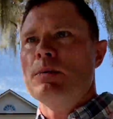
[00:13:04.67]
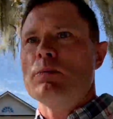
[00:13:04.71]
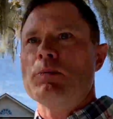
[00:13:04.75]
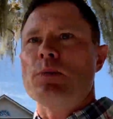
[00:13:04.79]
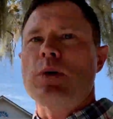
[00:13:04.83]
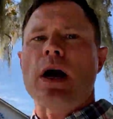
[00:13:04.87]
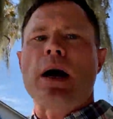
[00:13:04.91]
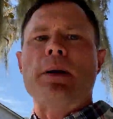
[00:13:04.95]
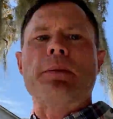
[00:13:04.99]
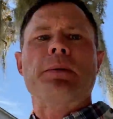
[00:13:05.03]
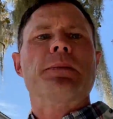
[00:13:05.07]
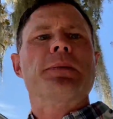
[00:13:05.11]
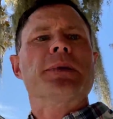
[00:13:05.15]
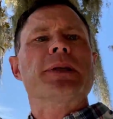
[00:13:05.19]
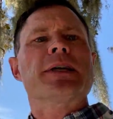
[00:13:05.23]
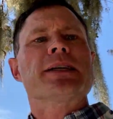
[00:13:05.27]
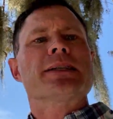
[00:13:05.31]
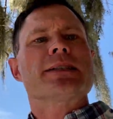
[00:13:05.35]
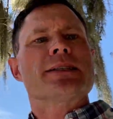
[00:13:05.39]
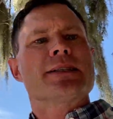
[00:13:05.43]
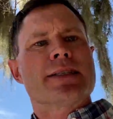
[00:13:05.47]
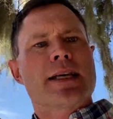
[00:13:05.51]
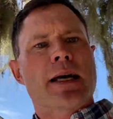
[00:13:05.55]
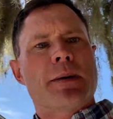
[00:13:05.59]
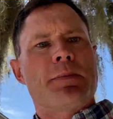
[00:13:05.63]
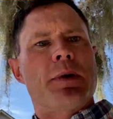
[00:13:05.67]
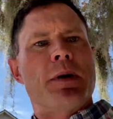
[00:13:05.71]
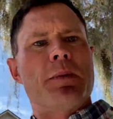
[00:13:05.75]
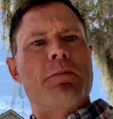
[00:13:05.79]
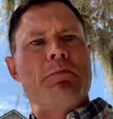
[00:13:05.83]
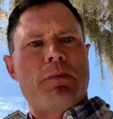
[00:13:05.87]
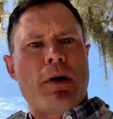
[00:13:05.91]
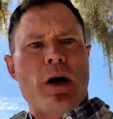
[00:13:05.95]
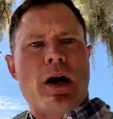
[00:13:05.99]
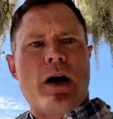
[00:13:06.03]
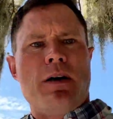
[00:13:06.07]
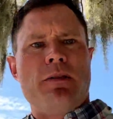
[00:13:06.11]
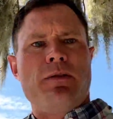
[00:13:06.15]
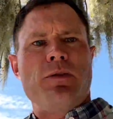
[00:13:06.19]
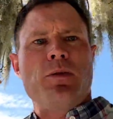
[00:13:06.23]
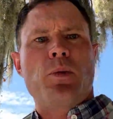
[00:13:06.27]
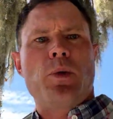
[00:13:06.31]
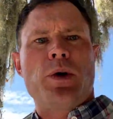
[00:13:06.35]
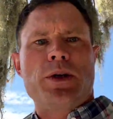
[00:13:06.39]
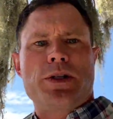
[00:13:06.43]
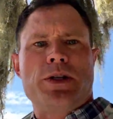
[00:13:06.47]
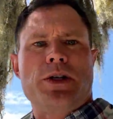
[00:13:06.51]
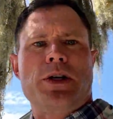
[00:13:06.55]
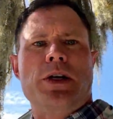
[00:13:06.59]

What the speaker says: probably a step above what